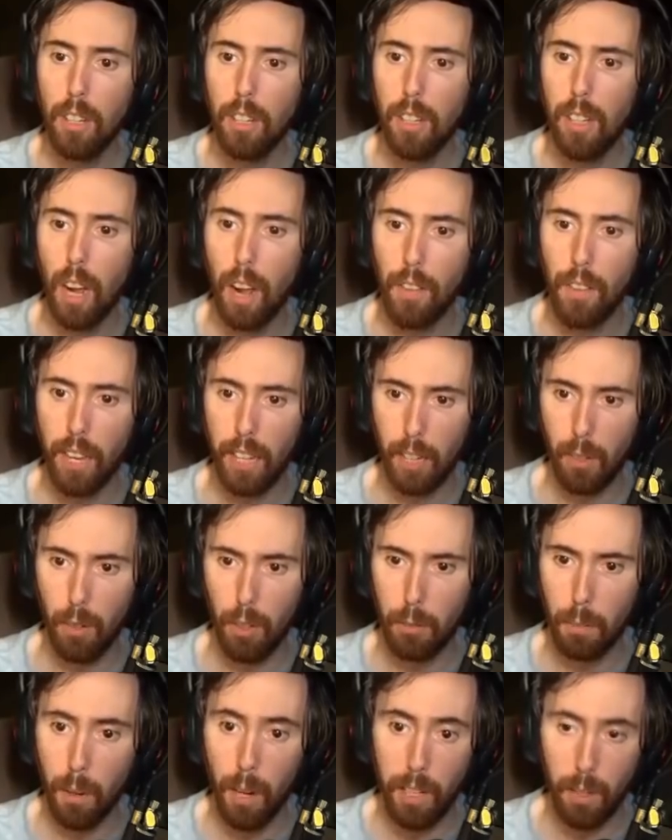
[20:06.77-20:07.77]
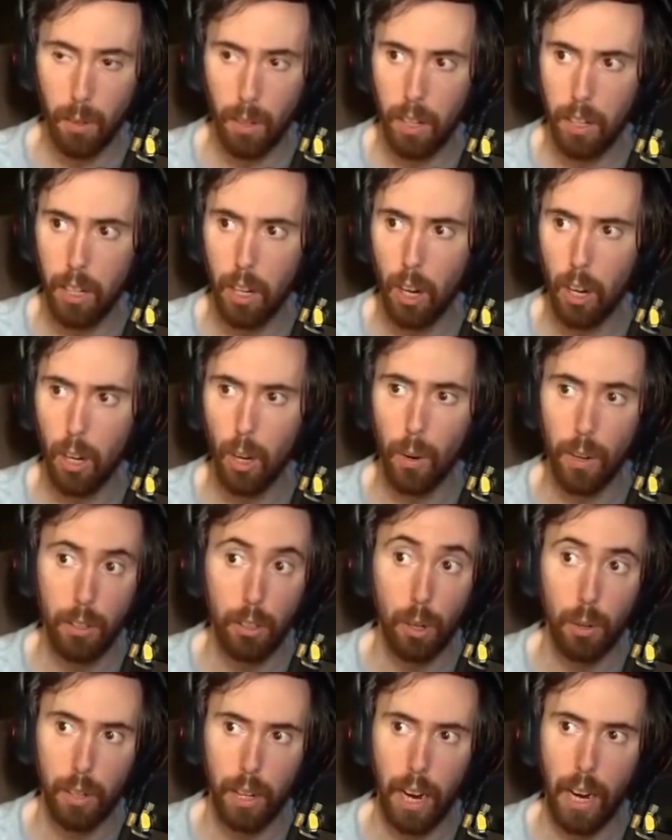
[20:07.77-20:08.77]
Yeah, they can respawn your. No, no, it's
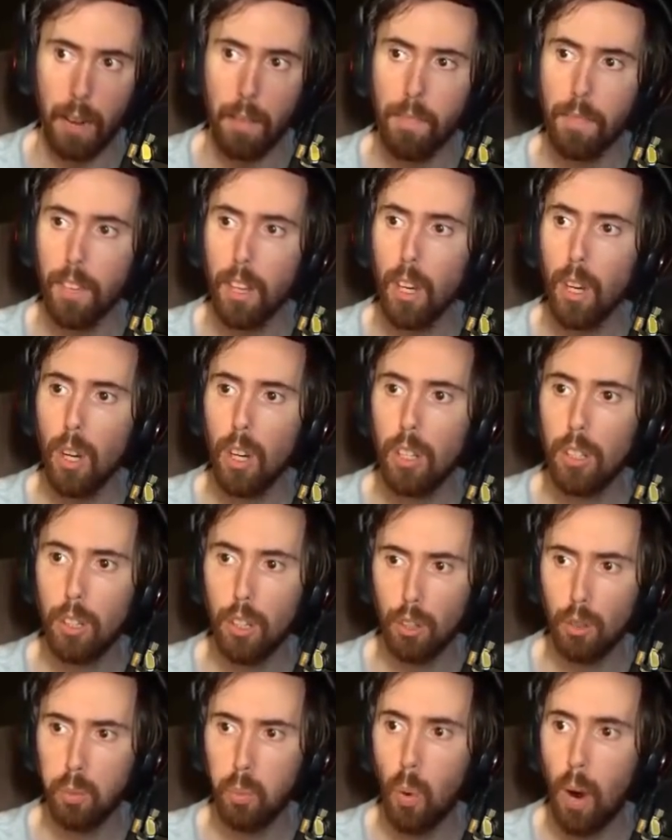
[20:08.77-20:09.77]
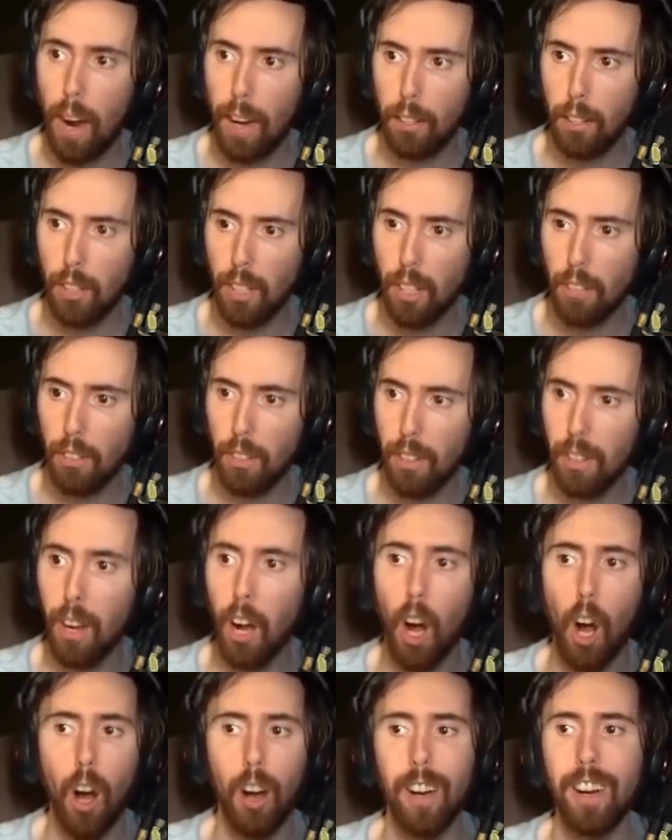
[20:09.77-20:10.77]
okay. Just watch these.
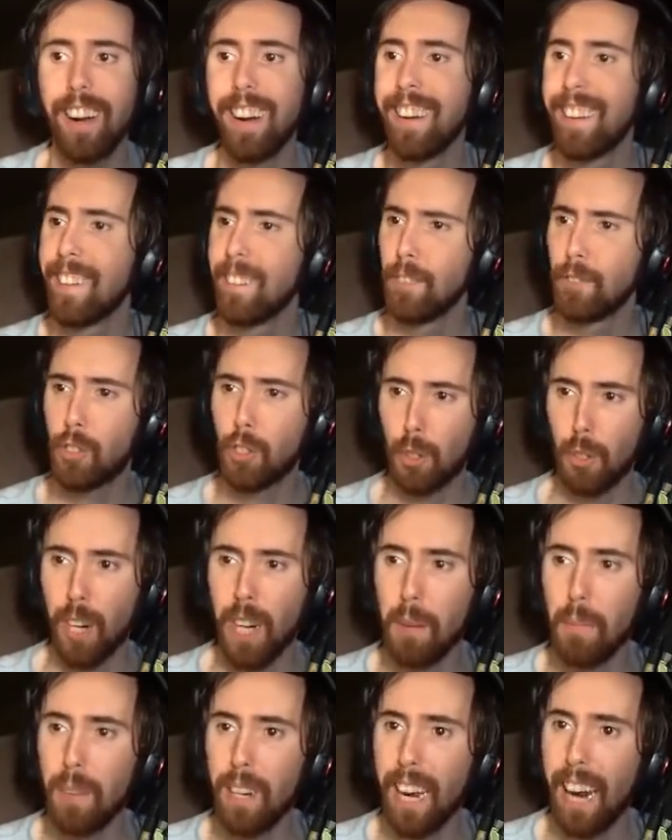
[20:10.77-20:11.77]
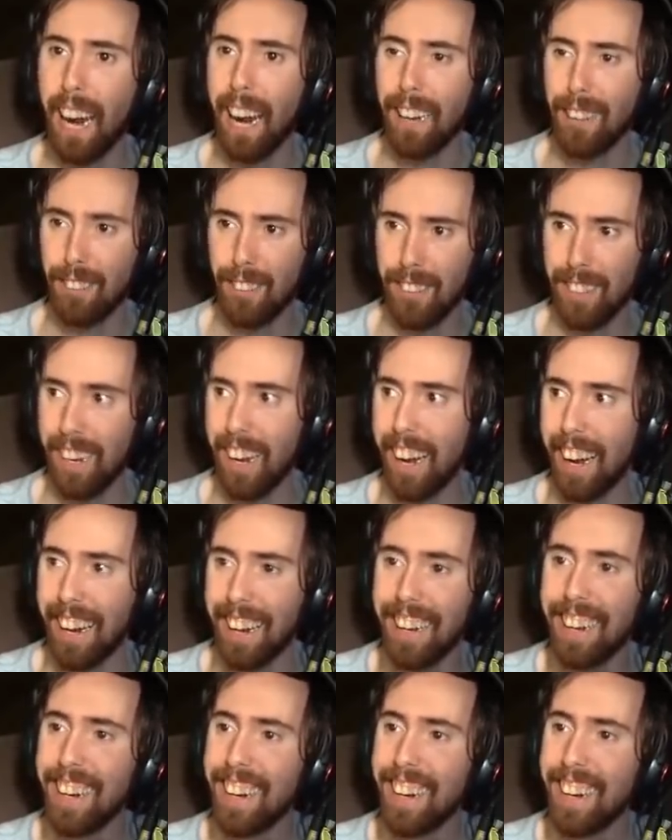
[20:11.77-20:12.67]
Oh. Dreamcast guy.